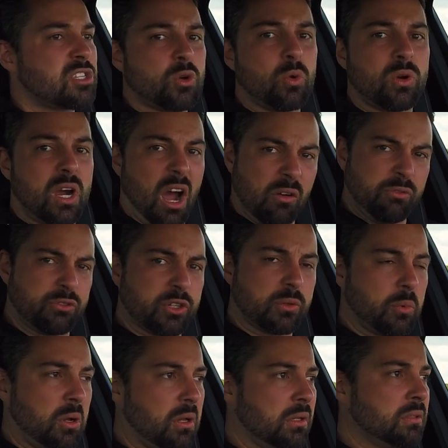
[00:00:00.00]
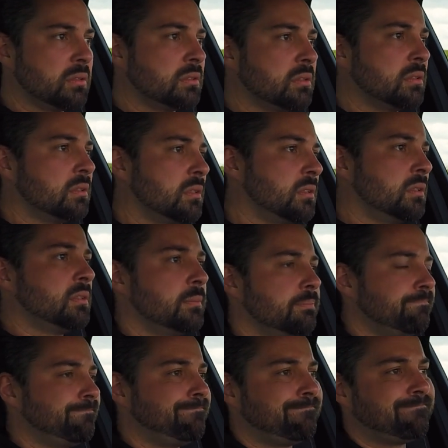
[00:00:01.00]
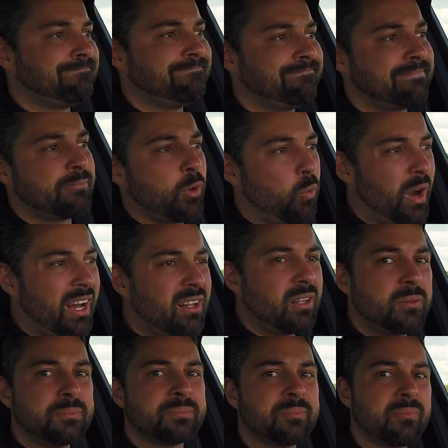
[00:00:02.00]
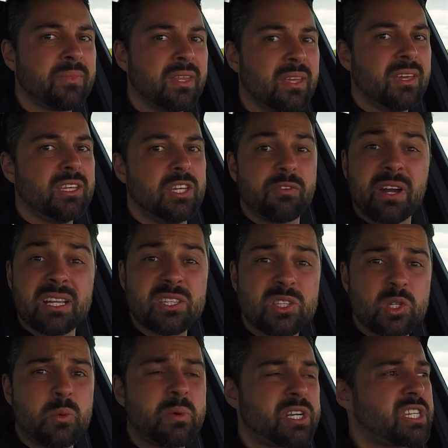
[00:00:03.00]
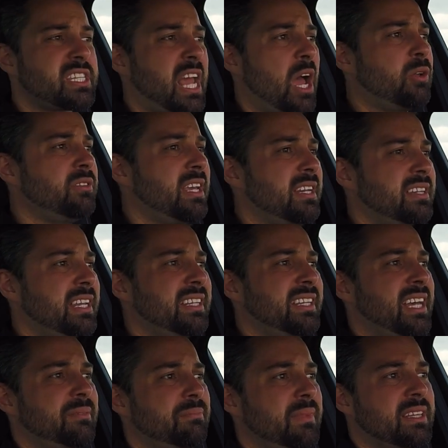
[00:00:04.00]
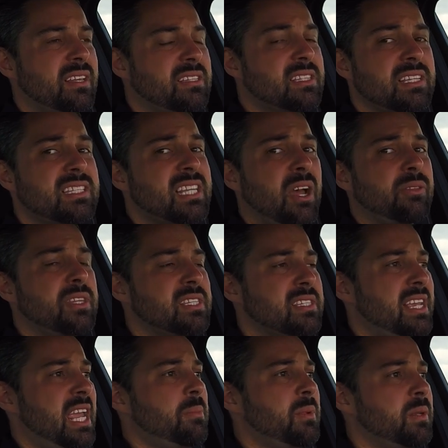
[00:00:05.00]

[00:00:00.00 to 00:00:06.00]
so comfortable, well, you've got so much sound deadening that it doesn't sound the same.